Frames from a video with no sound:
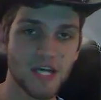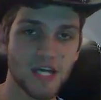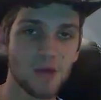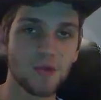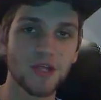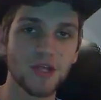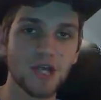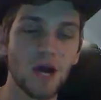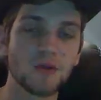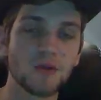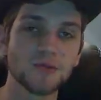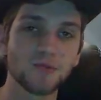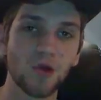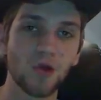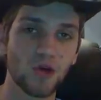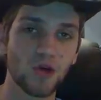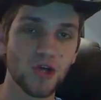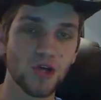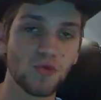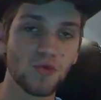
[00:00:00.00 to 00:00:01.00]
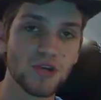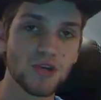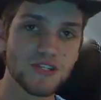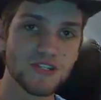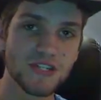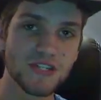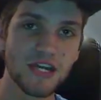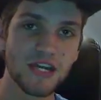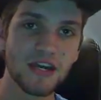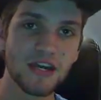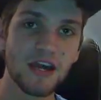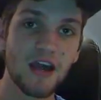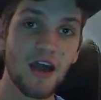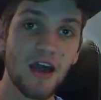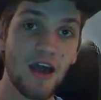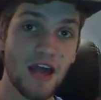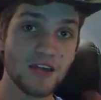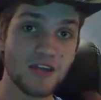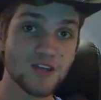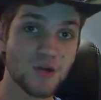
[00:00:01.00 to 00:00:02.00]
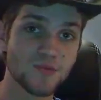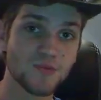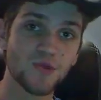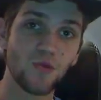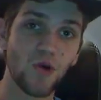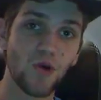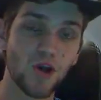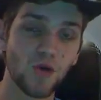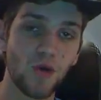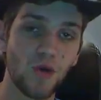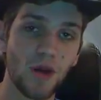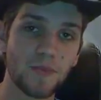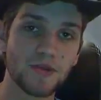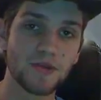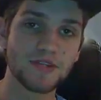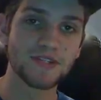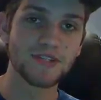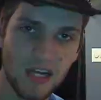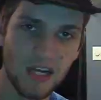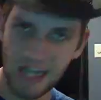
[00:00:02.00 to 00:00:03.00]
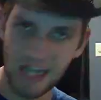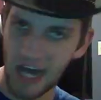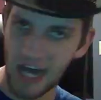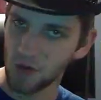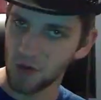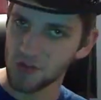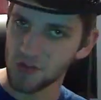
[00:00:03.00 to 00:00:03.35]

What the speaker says: Tell me in the comments below what you want to see in terms of wonder weapons, and I will